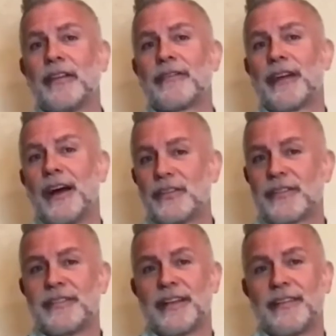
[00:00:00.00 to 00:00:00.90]
of
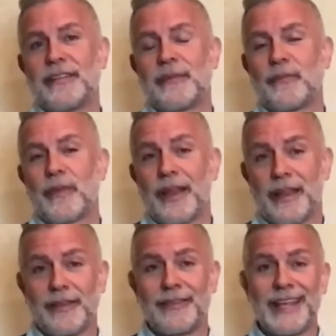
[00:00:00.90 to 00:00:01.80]
consciousness
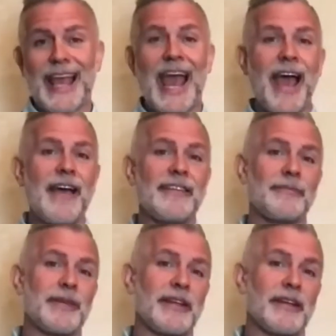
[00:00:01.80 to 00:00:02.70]
is the
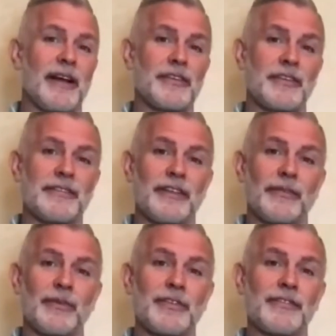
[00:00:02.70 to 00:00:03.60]
as-me
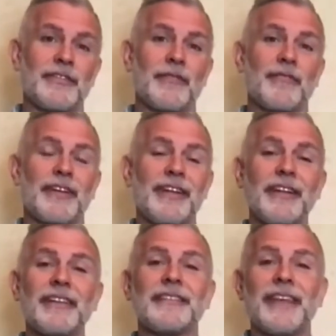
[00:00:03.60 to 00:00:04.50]
consciousness, which is the
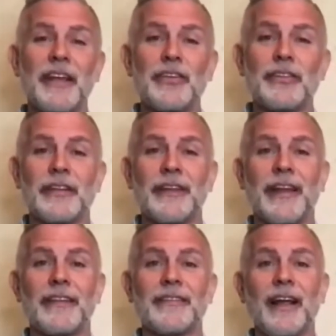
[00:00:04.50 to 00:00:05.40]
realization
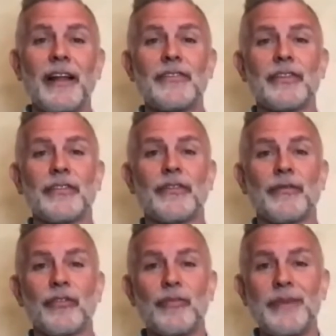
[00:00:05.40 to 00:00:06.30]
that it's not just
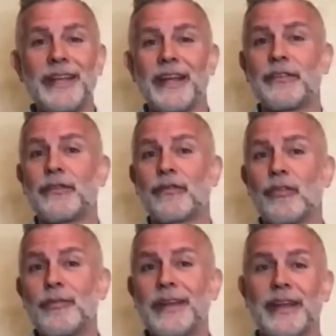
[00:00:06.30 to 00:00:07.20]
through me, it's
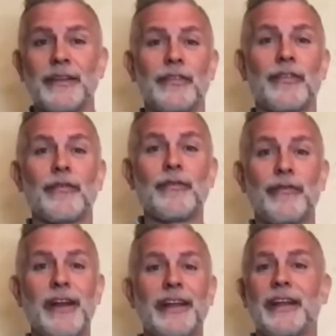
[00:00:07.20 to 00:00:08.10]
through
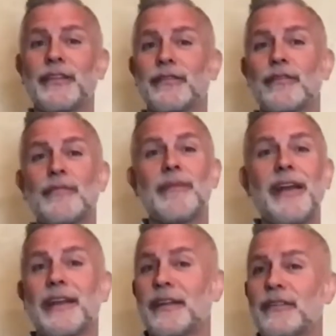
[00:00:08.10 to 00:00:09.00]
Frankie, it's through
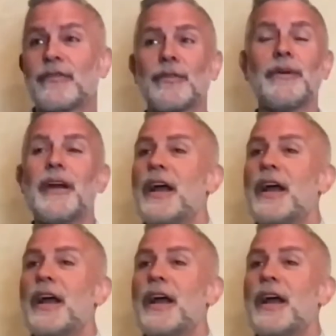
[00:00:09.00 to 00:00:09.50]
Mike, it's through